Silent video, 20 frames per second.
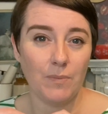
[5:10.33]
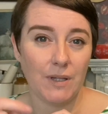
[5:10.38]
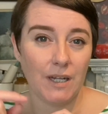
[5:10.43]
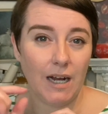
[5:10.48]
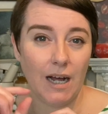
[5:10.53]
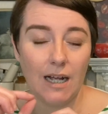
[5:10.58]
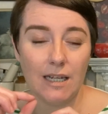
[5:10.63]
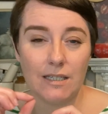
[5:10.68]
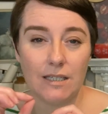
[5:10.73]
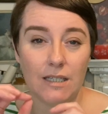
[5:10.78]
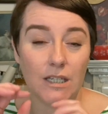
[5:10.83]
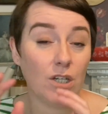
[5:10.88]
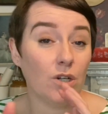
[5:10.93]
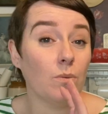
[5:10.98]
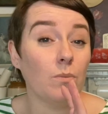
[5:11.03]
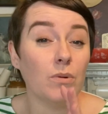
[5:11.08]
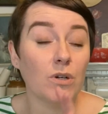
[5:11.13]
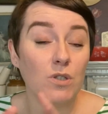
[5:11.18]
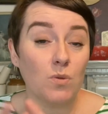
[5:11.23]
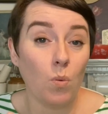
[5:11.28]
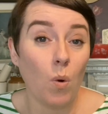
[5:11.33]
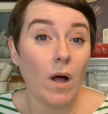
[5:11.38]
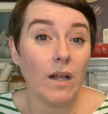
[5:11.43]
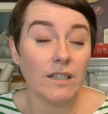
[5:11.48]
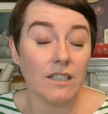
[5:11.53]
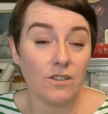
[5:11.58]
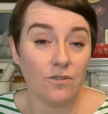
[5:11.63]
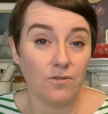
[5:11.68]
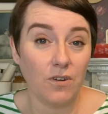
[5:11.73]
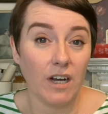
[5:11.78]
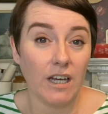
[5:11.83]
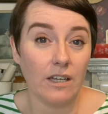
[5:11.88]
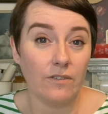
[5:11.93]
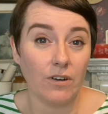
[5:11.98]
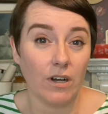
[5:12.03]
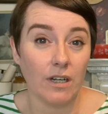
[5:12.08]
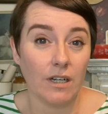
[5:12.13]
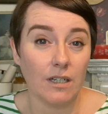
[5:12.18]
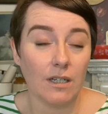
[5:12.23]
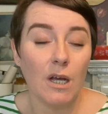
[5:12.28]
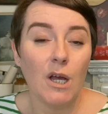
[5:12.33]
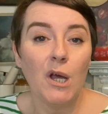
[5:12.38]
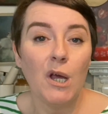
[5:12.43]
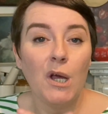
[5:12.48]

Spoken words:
that has the numbers 1 to 5 on it.